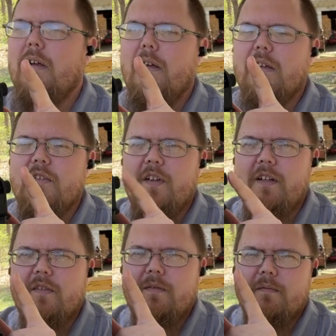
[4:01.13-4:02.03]
uh,
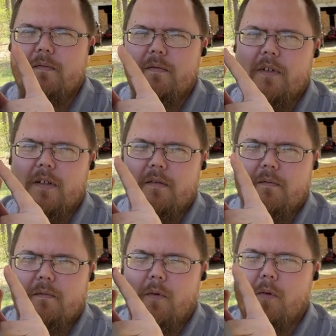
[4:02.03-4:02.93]
sights
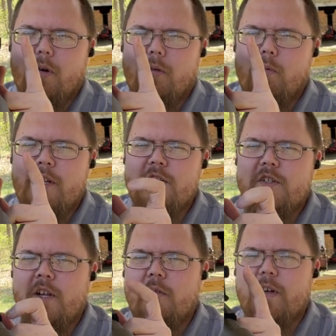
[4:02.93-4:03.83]
for windage and
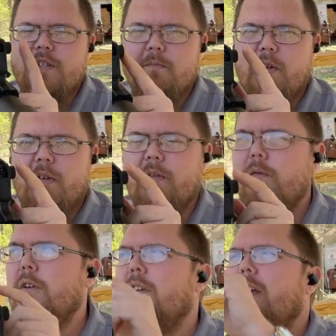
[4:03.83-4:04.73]
elevation, both on the
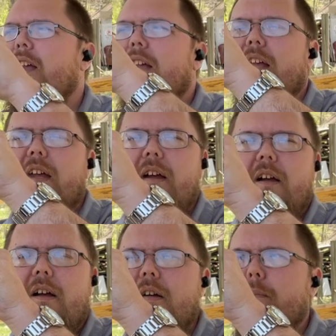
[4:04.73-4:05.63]
front,
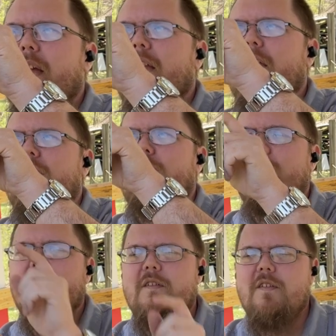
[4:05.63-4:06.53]
uh, back and the
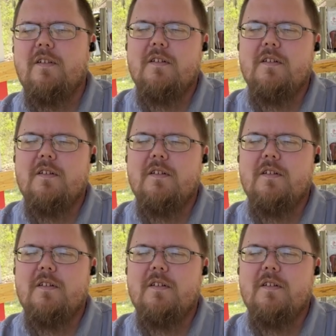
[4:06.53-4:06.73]
front.